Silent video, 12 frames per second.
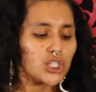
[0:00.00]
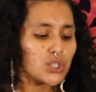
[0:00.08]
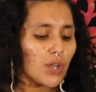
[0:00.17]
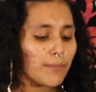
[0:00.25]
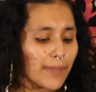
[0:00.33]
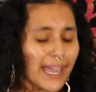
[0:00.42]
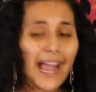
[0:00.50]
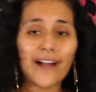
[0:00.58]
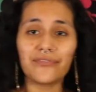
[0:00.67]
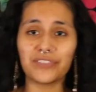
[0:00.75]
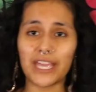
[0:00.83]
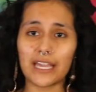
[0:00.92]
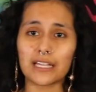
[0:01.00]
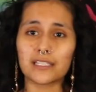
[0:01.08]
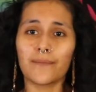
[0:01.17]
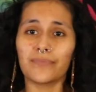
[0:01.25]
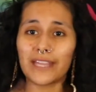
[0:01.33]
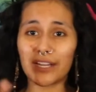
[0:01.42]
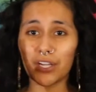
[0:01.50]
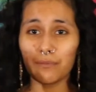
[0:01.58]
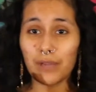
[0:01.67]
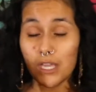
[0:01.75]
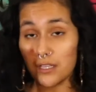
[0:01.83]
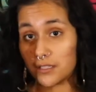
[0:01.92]
So we may have things that
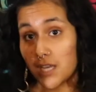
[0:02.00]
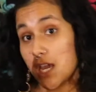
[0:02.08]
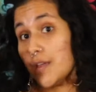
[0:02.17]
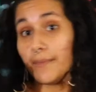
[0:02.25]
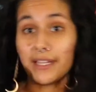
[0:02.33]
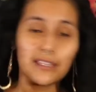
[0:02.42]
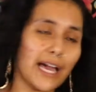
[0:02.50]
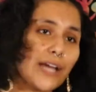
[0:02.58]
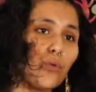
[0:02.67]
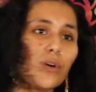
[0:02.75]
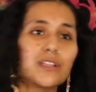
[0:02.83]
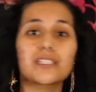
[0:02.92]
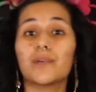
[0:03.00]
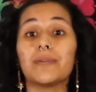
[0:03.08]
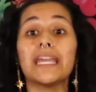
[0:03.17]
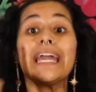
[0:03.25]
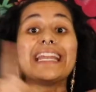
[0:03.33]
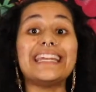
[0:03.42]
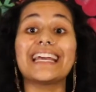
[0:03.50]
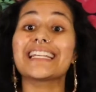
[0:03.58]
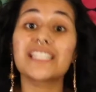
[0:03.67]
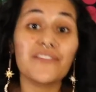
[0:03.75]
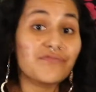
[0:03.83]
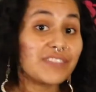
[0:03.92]
could be demon like, whether this could be
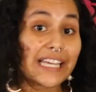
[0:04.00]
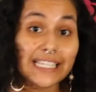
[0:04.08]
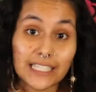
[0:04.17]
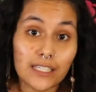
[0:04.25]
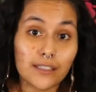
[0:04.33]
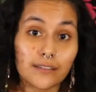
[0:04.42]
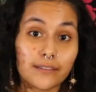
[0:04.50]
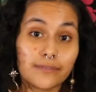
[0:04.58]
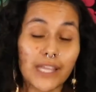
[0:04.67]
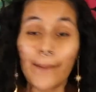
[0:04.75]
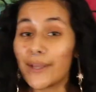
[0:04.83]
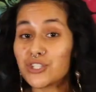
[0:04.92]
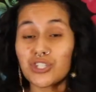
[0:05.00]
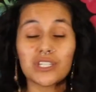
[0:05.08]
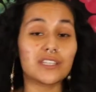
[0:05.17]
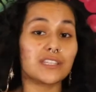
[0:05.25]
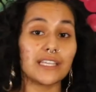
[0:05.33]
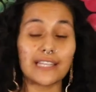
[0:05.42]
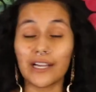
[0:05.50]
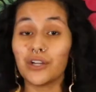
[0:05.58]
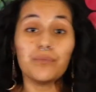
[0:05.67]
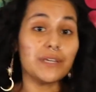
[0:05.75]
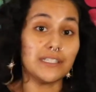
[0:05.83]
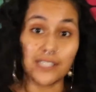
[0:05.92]
negative thinking. I bet you didn't think that
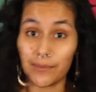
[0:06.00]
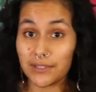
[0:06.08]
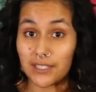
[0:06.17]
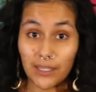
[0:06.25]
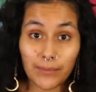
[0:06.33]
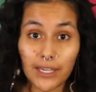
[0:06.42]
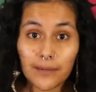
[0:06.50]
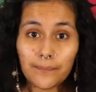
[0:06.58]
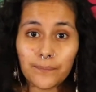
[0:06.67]
could be a type of demon.